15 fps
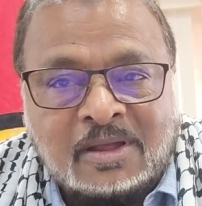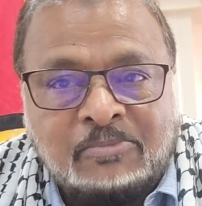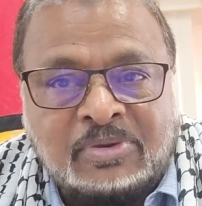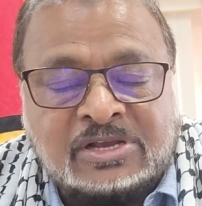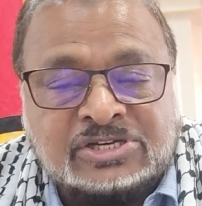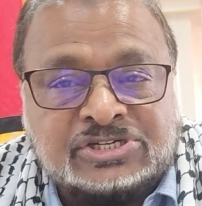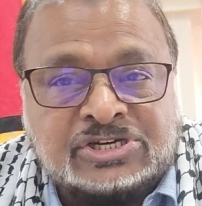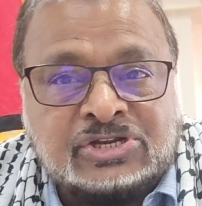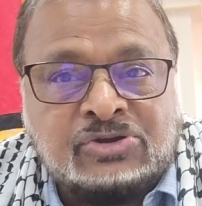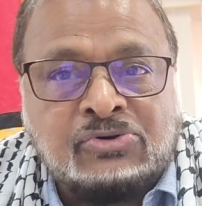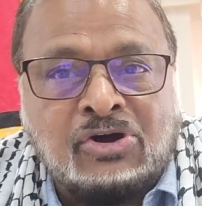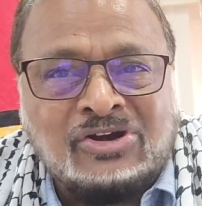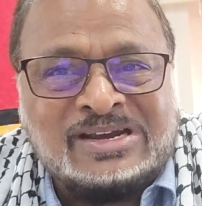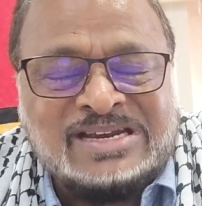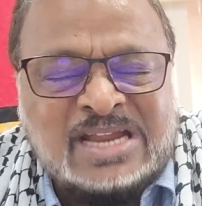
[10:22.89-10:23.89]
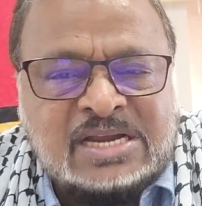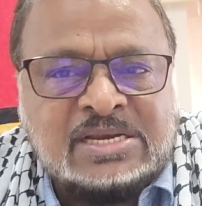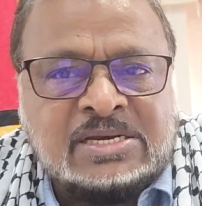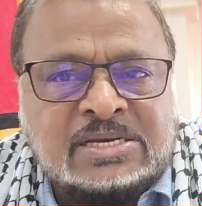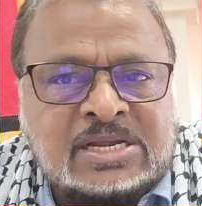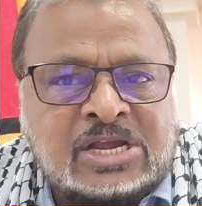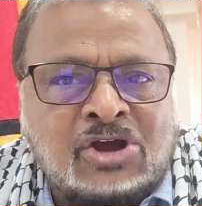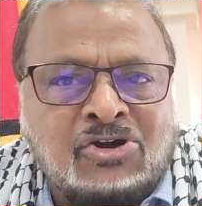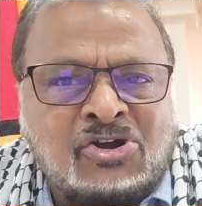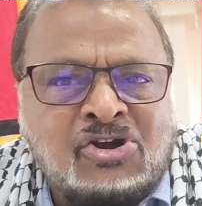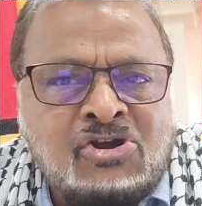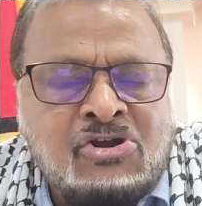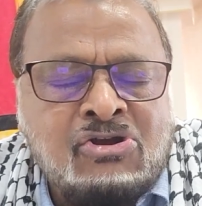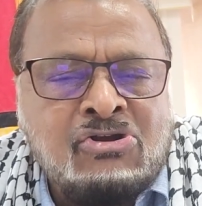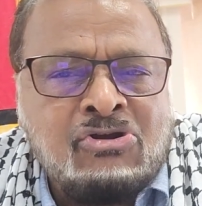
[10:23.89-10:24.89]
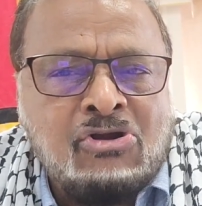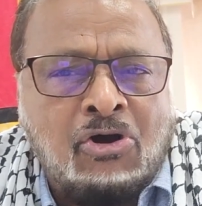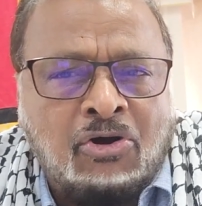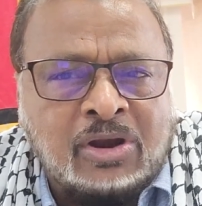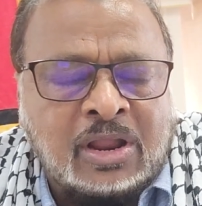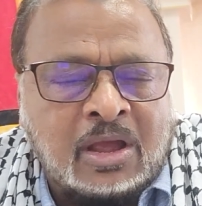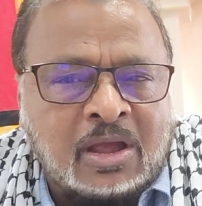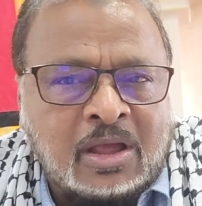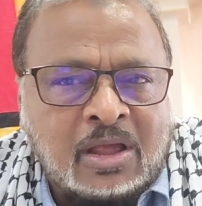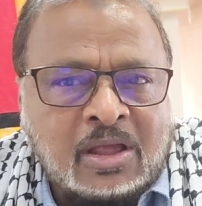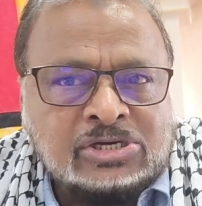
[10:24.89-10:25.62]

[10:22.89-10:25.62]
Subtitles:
because she knew her dignity, her honor